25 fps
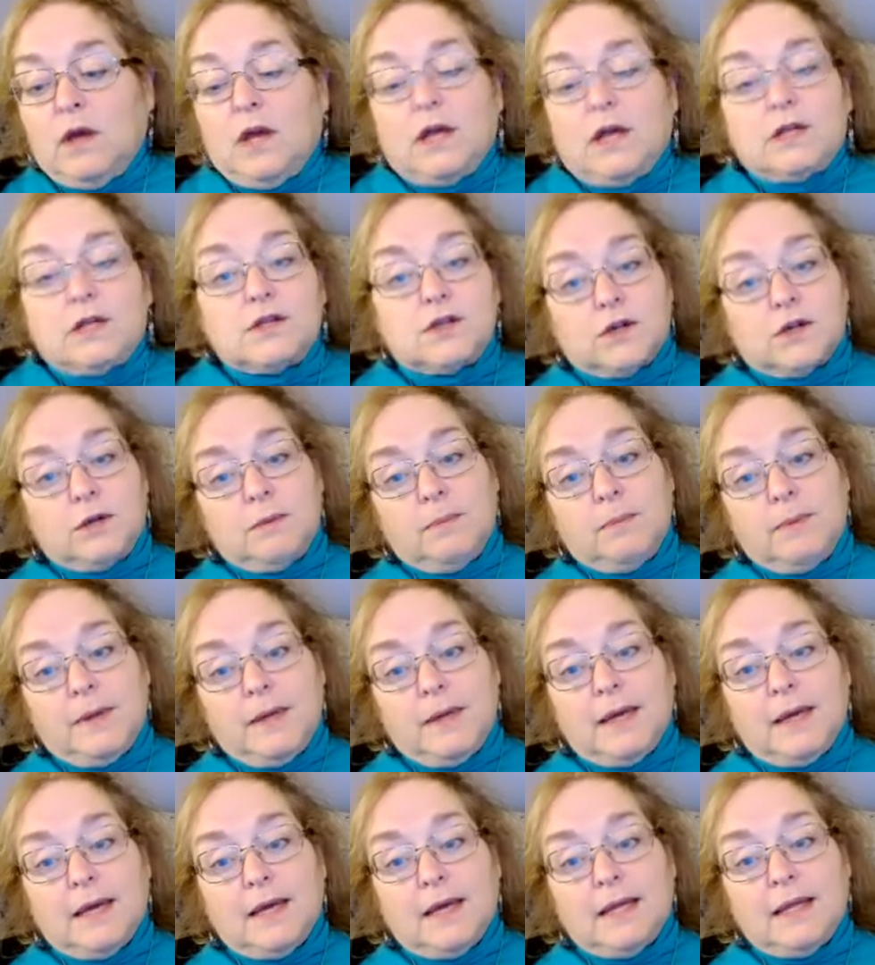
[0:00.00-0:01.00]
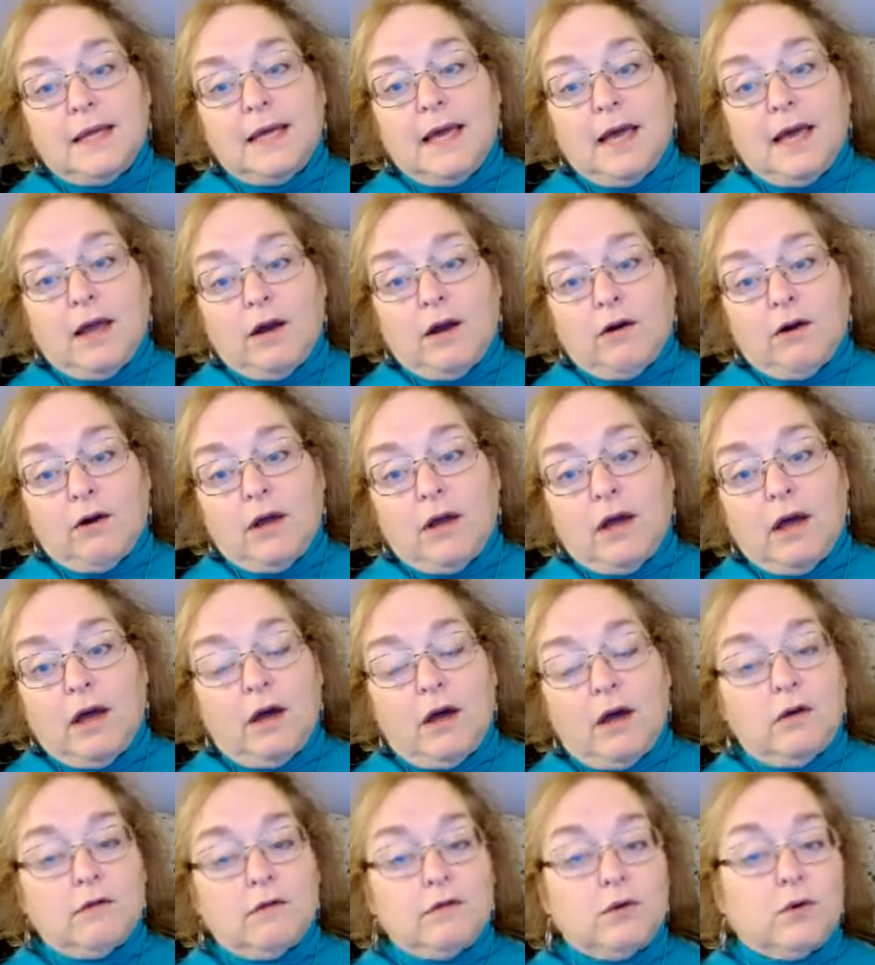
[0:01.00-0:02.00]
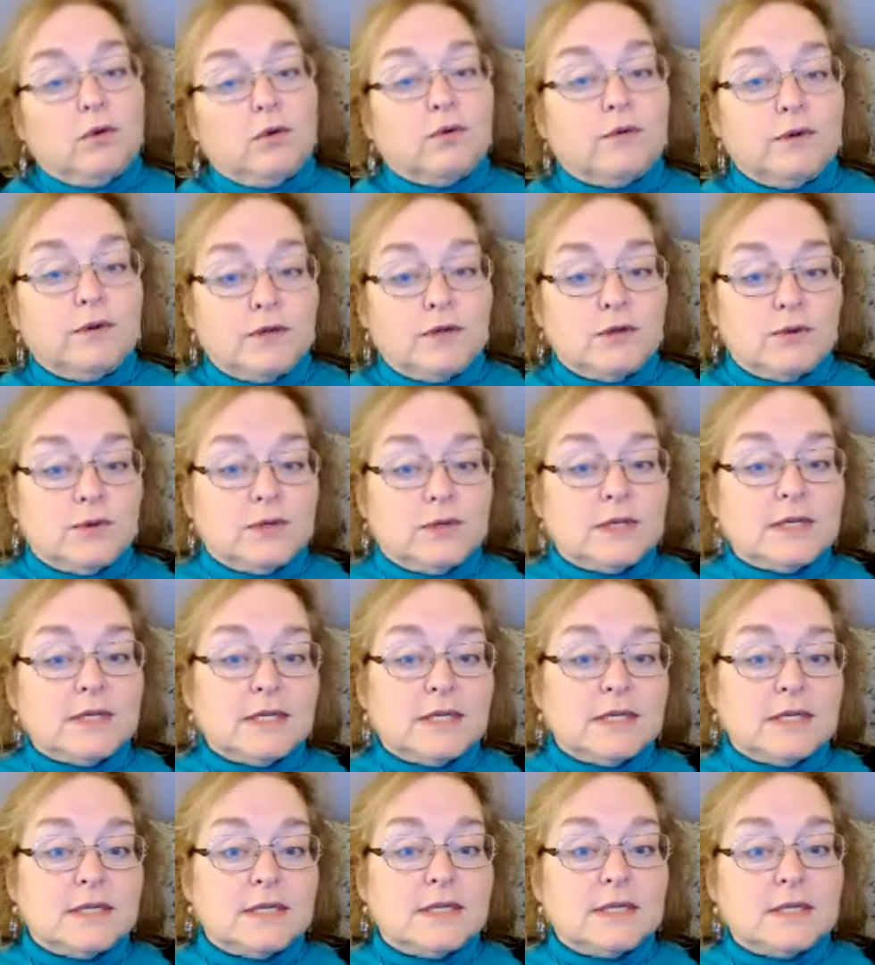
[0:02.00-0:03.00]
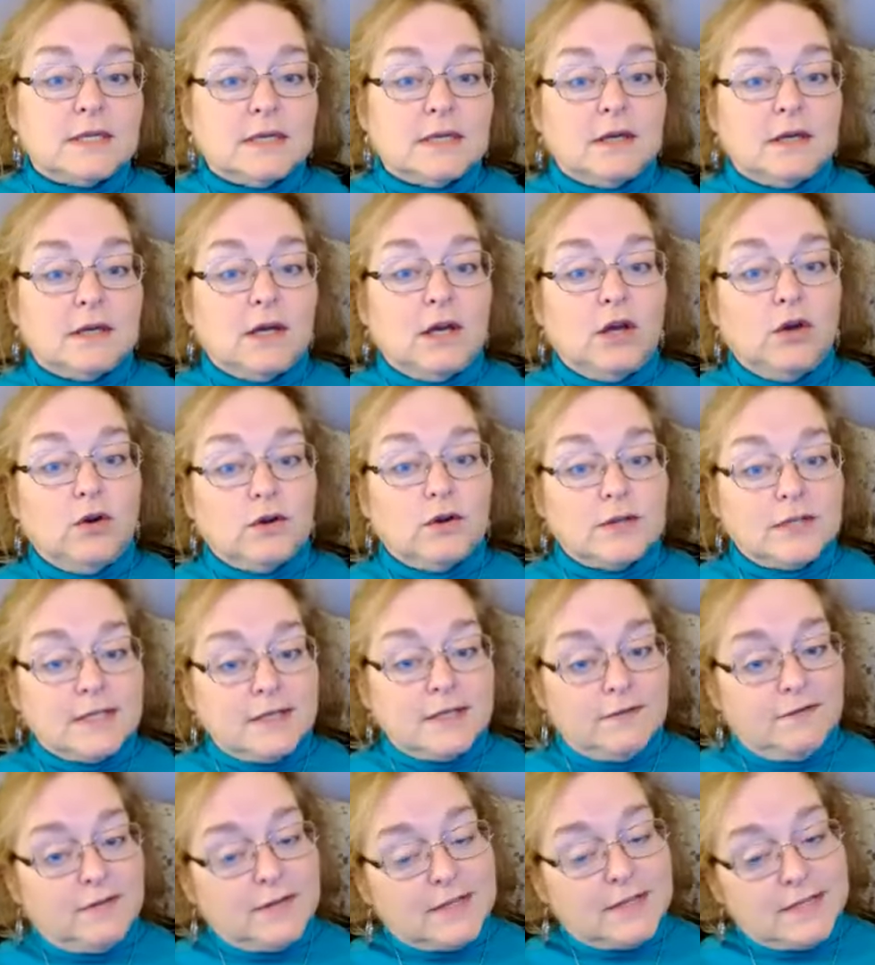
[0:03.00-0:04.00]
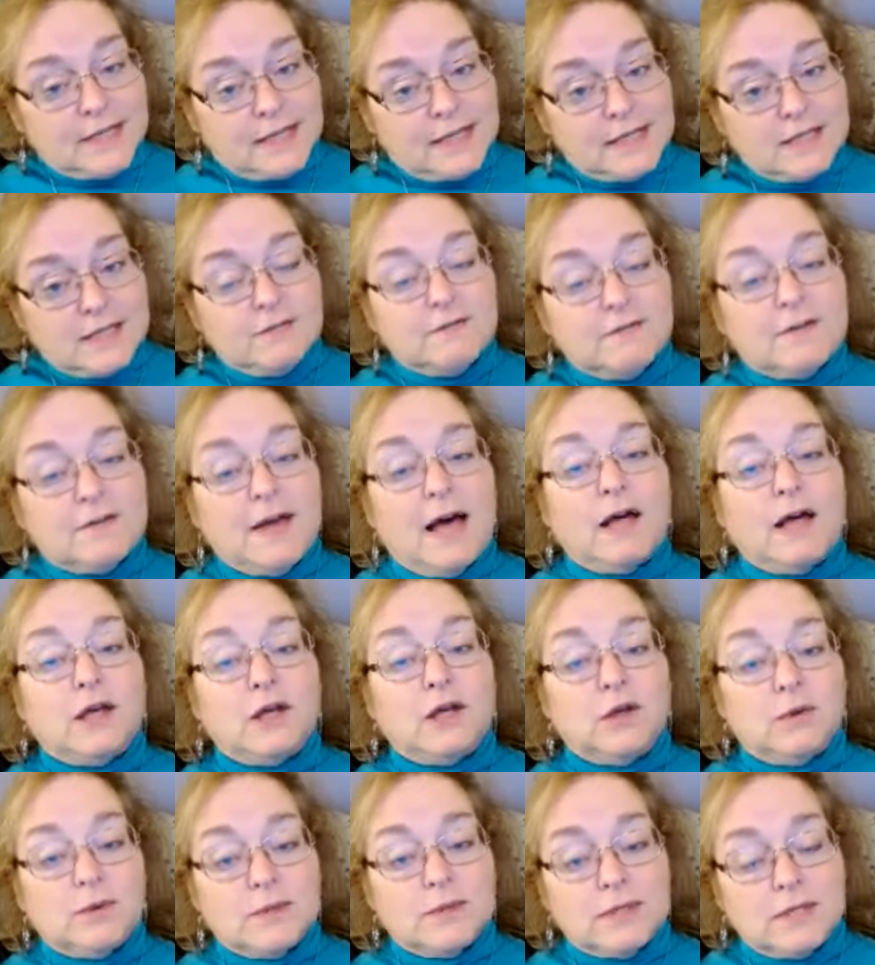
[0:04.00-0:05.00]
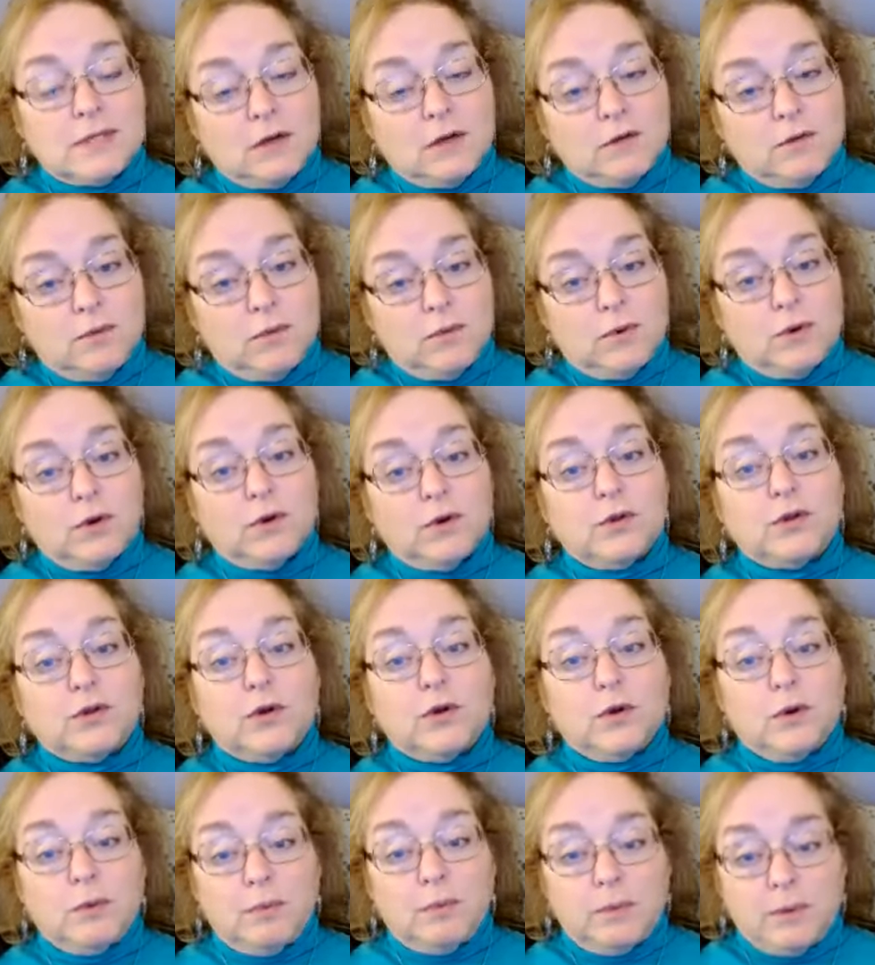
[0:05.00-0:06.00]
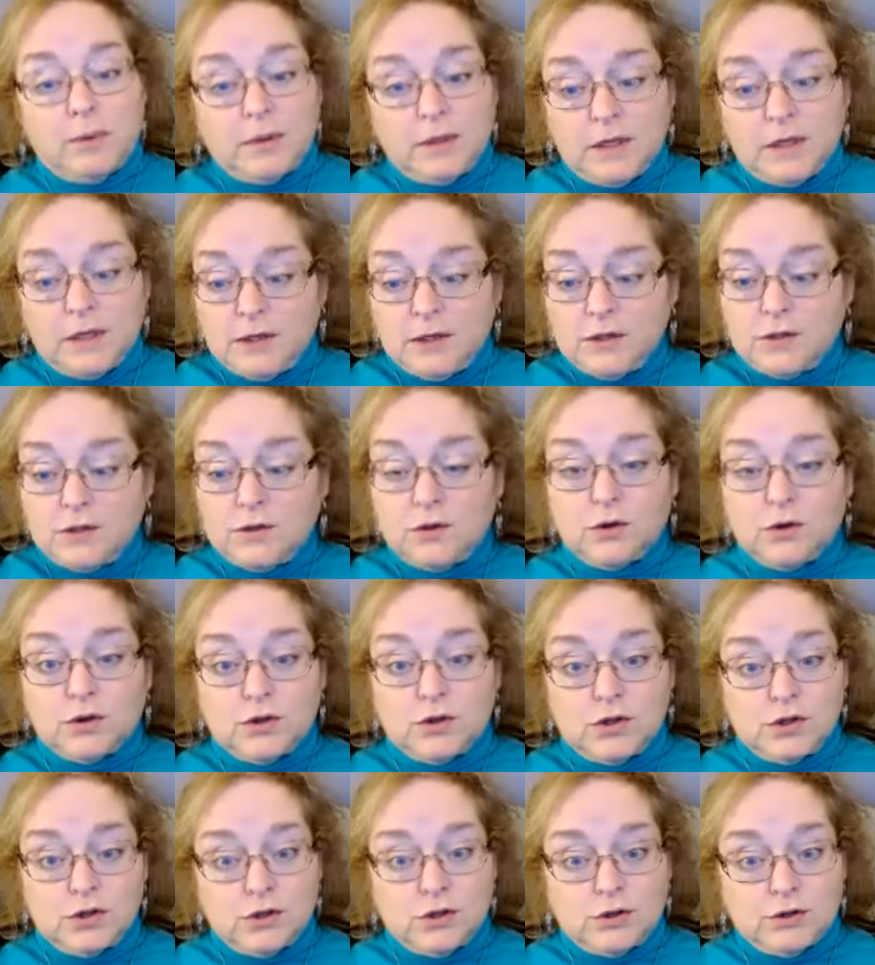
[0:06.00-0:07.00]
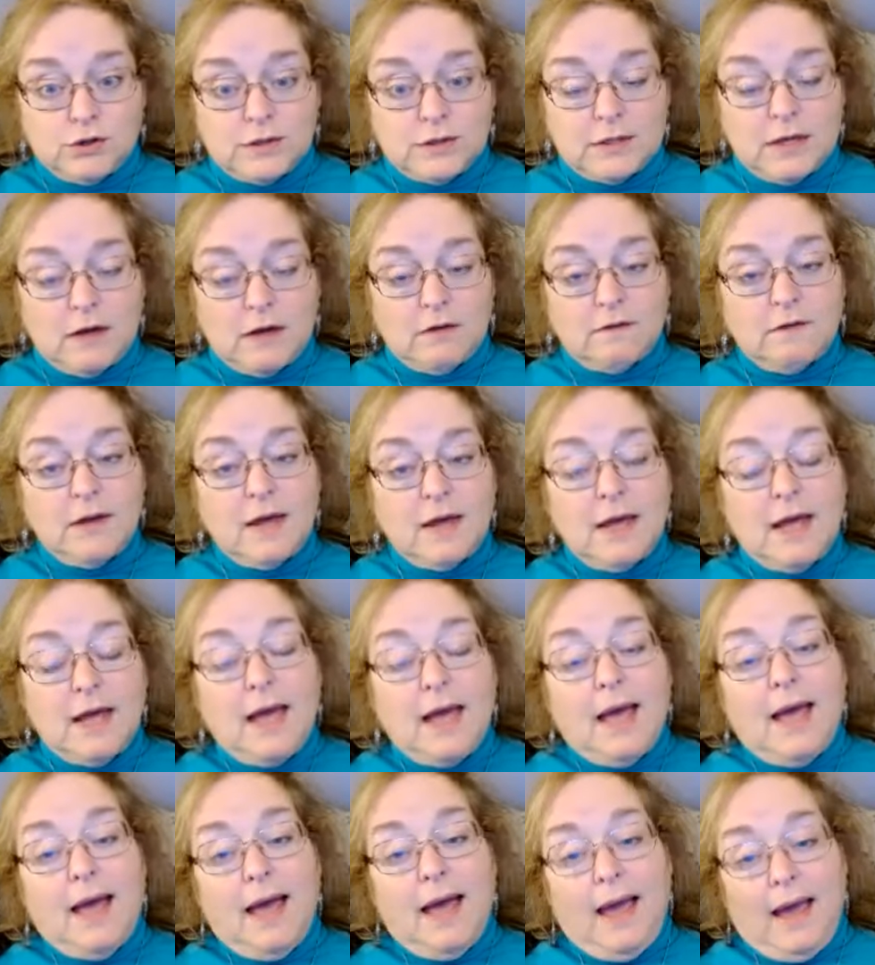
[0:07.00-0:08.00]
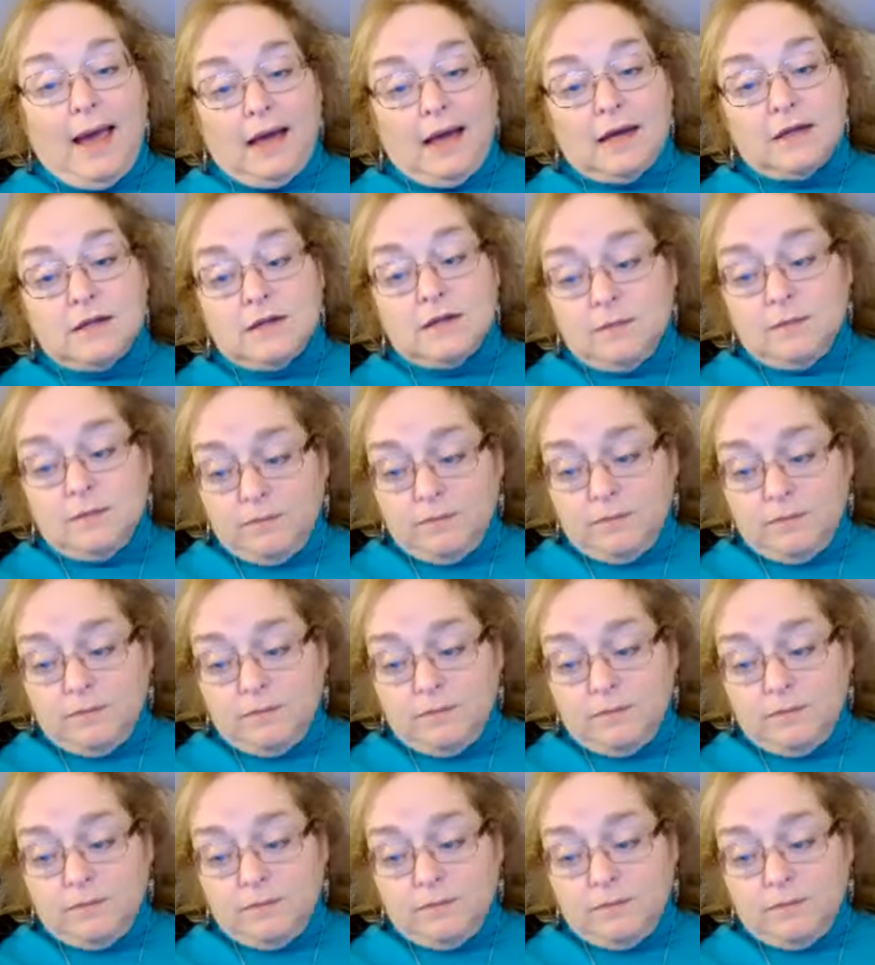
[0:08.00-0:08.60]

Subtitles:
it's going to be in the area of your resources, your sense of value and self-worth, your ability to nurture yourself and